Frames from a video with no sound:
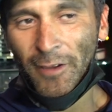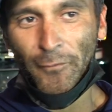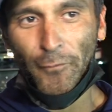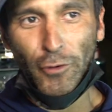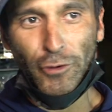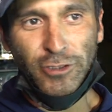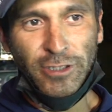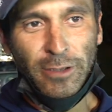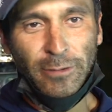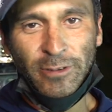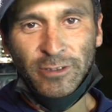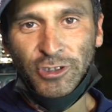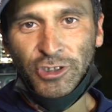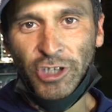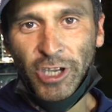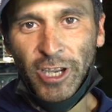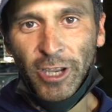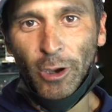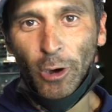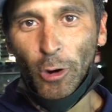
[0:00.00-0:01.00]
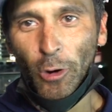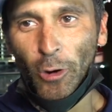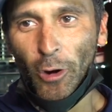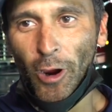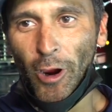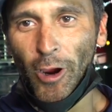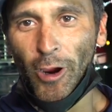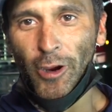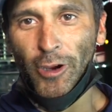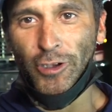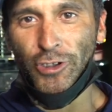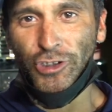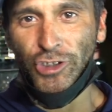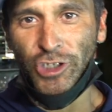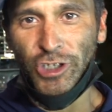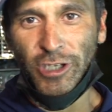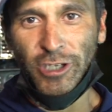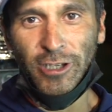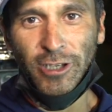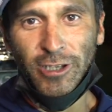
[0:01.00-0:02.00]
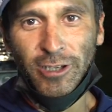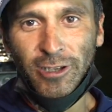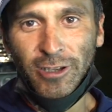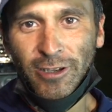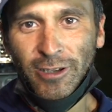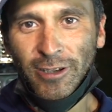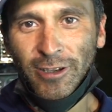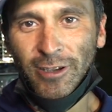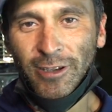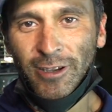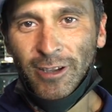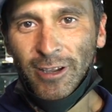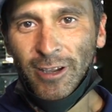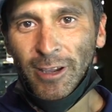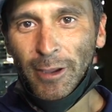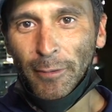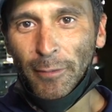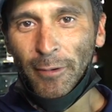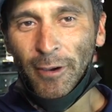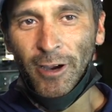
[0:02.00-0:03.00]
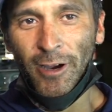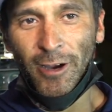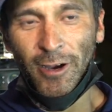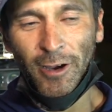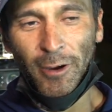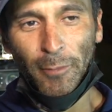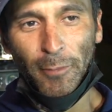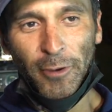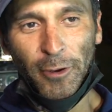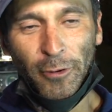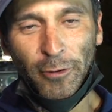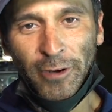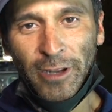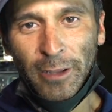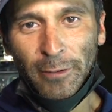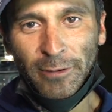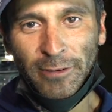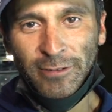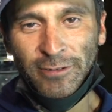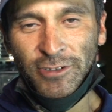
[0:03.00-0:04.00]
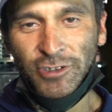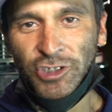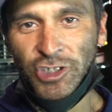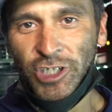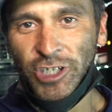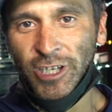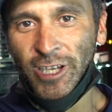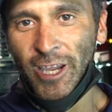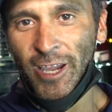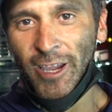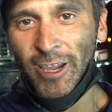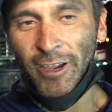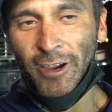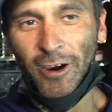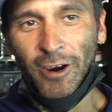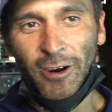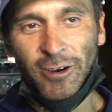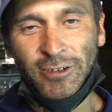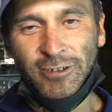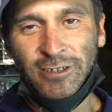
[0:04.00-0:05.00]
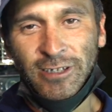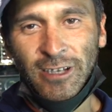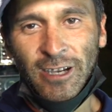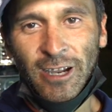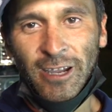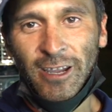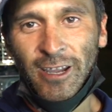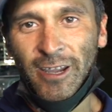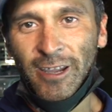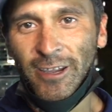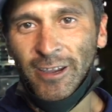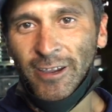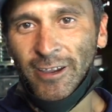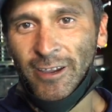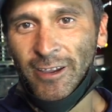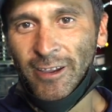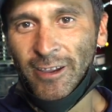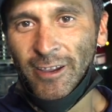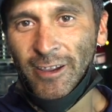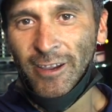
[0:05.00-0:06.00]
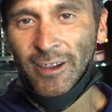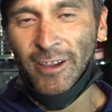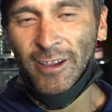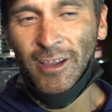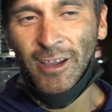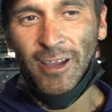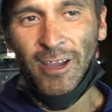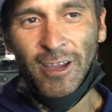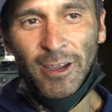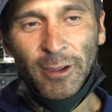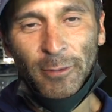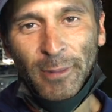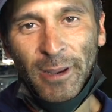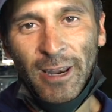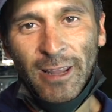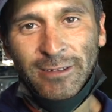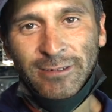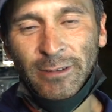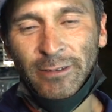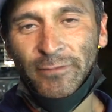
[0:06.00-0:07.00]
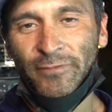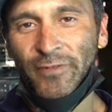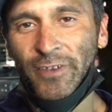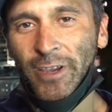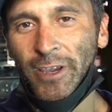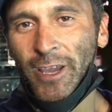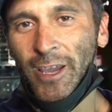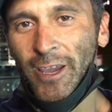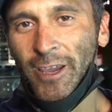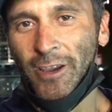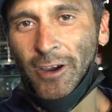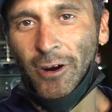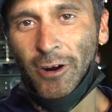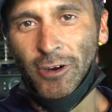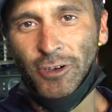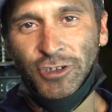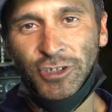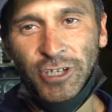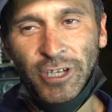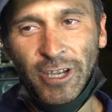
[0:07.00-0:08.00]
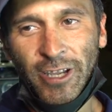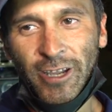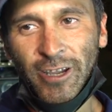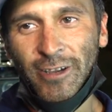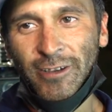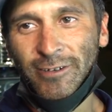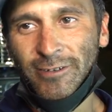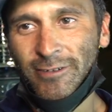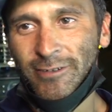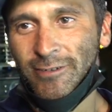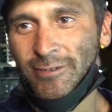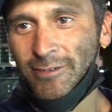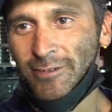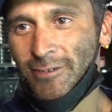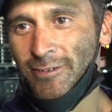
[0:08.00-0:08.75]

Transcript: First name is J-O-R-G-E. Middle name is G-A-R-C-I-A. And my last name is V-A-R-G-A-S.